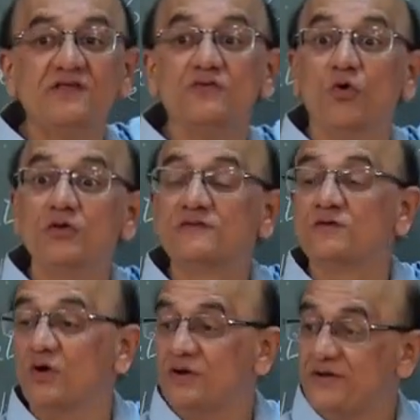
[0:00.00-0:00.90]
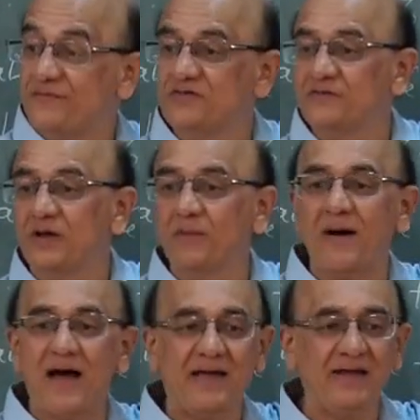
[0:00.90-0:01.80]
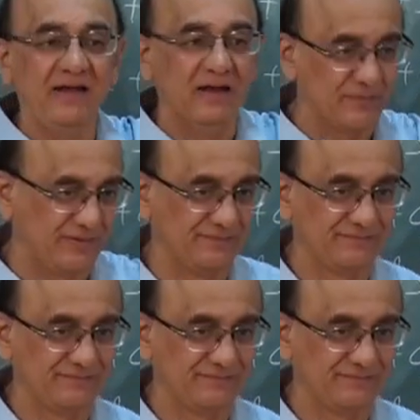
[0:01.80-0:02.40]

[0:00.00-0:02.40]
is also divisible by 11.